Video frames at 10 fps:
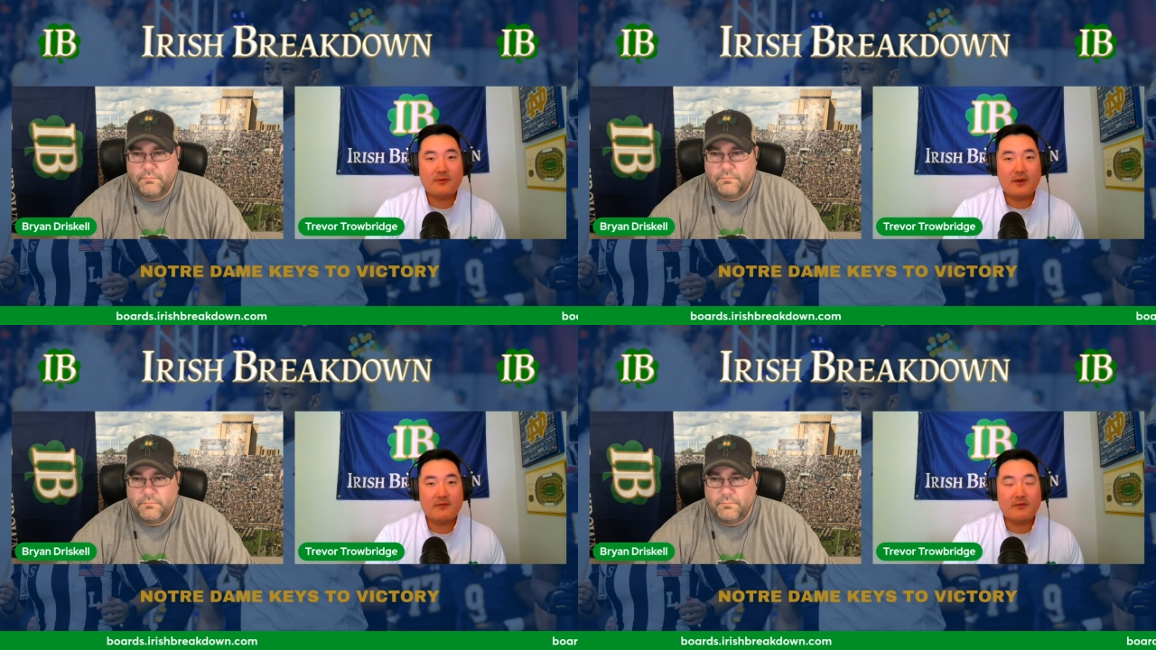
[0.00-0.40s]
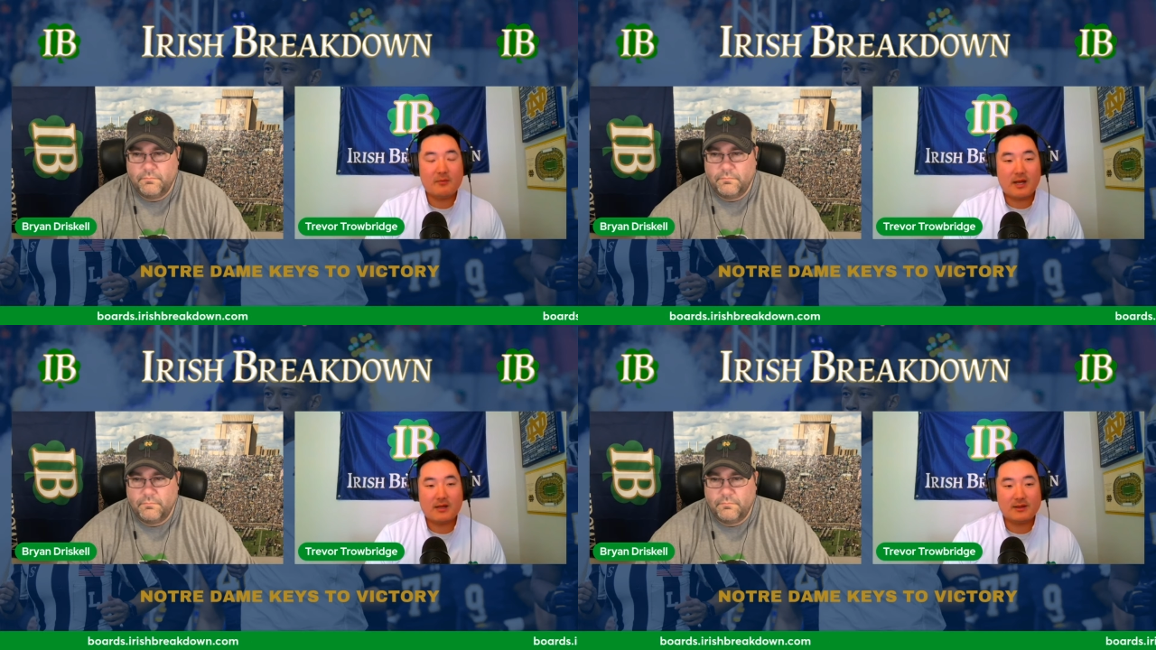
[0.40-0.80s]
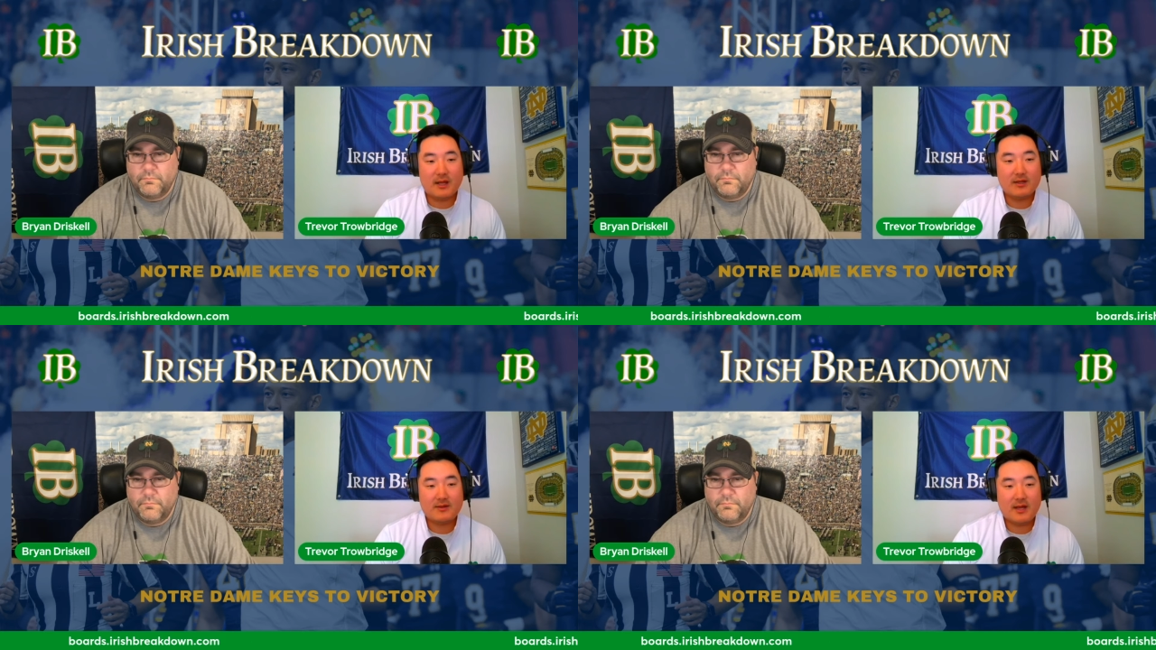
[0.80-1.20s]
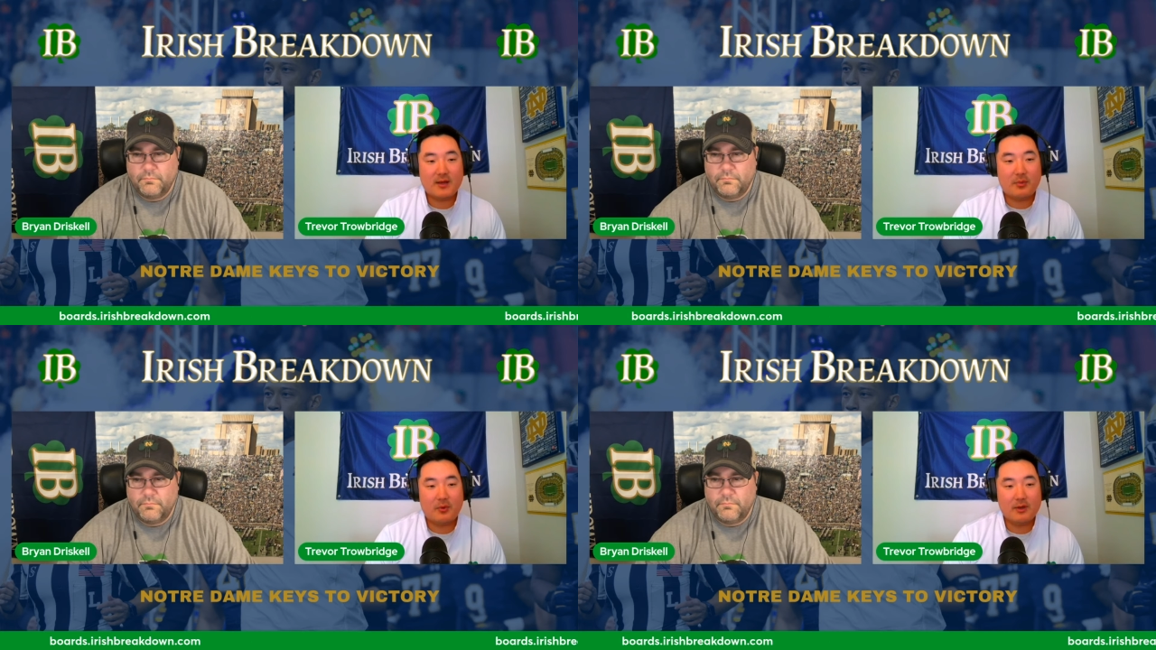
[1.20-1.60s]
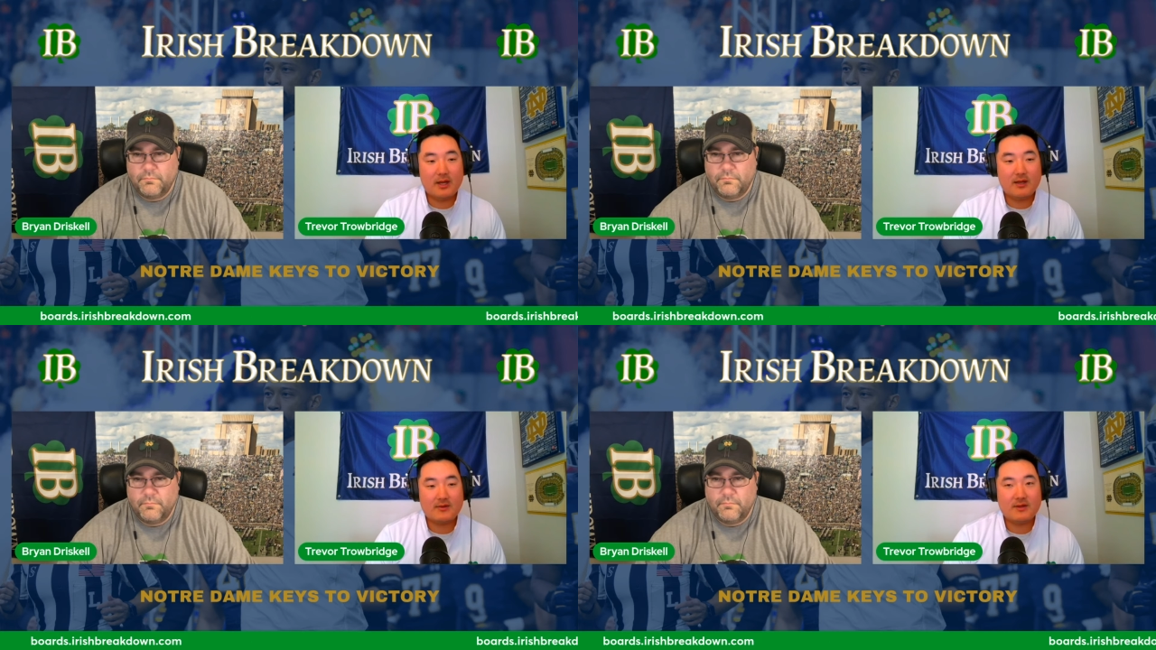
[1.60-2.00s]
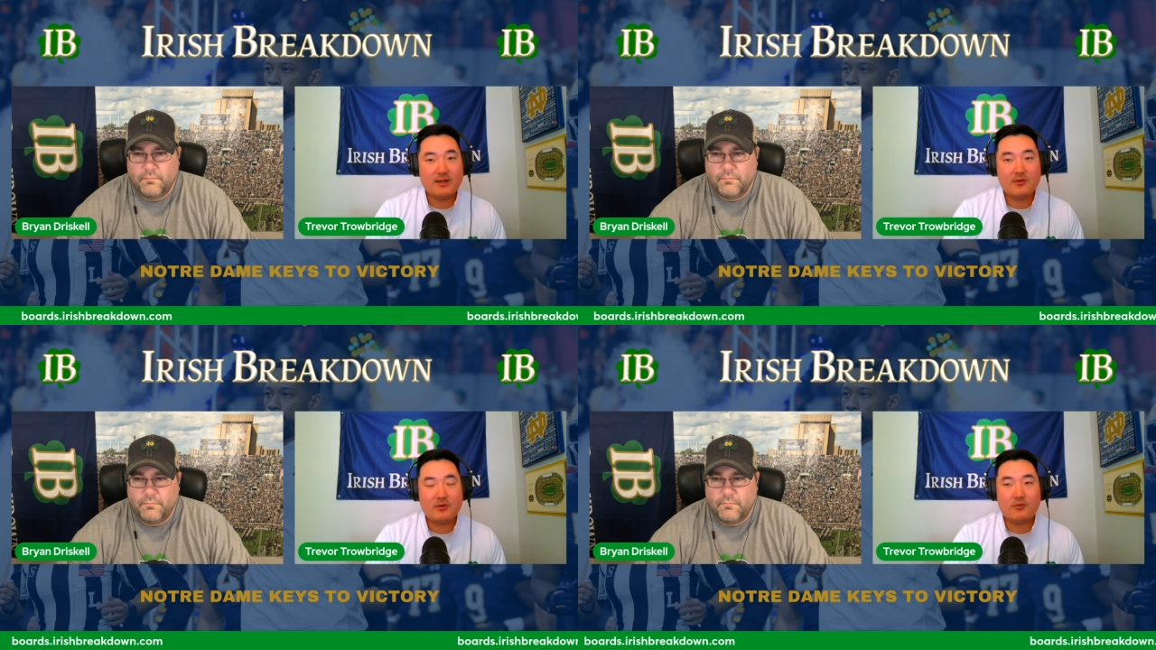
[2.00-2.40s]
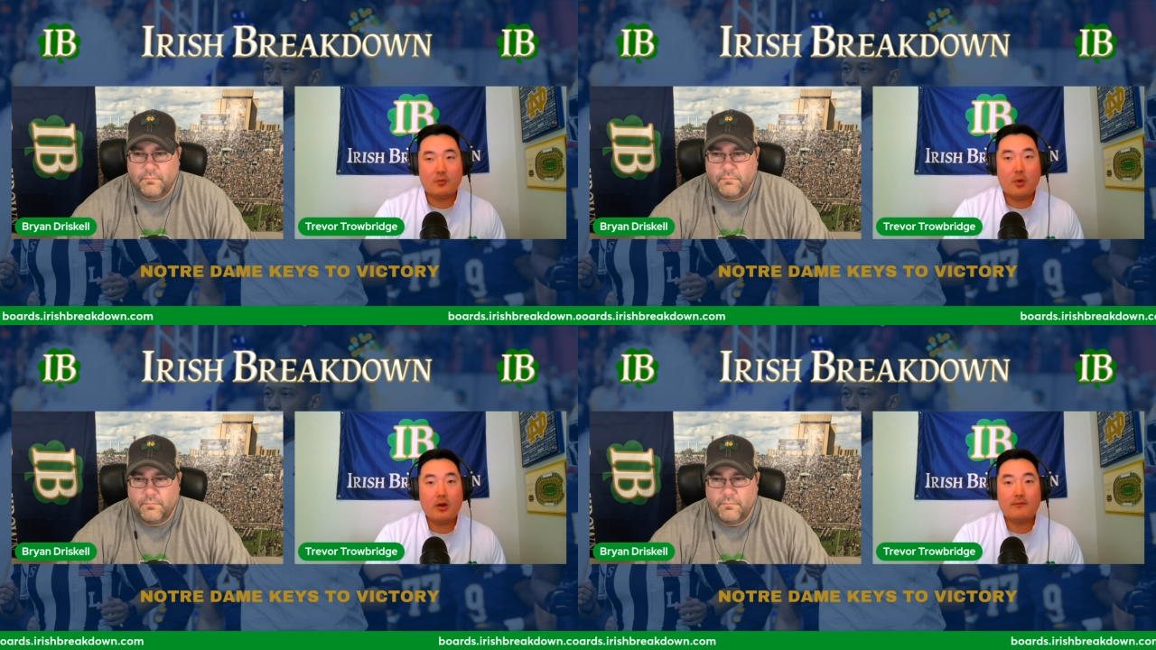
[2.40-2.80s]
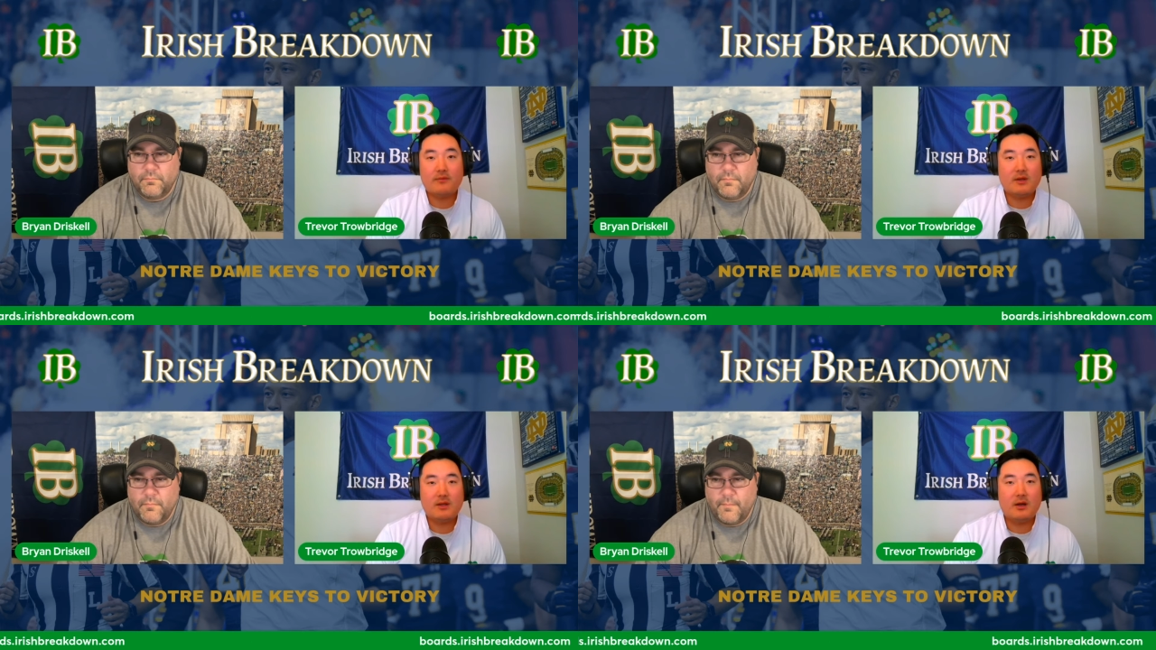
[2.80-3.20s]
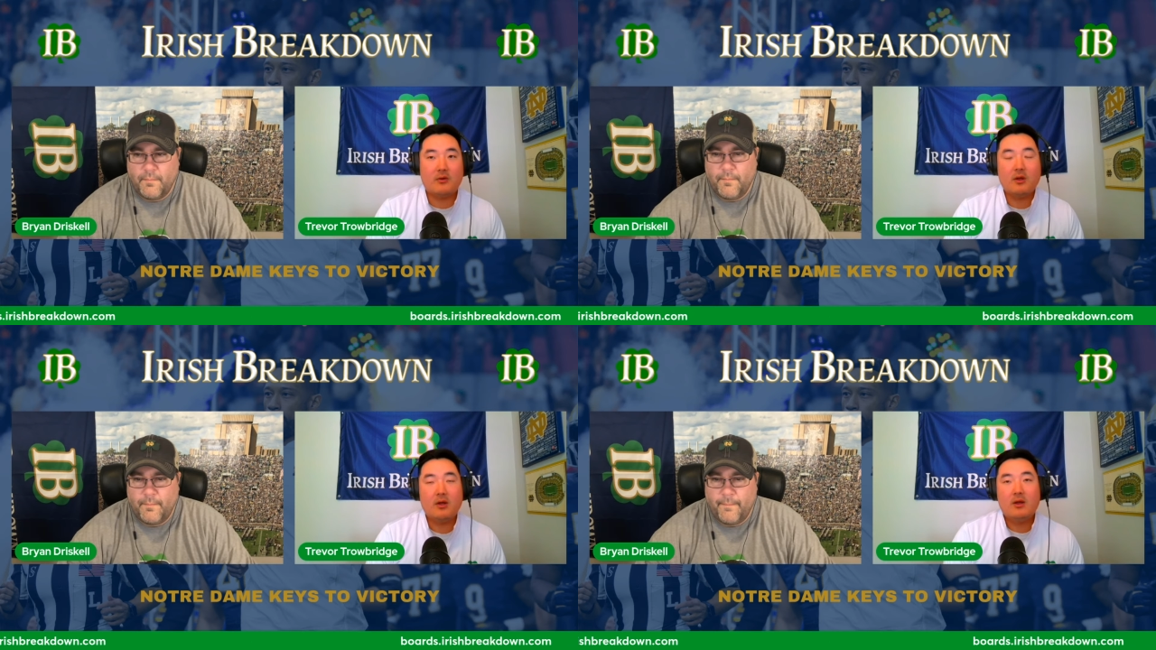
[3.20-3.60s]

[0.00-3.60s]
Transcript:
Speaker 1: favor from an athletic standpoint, and seeing just one of the, you know,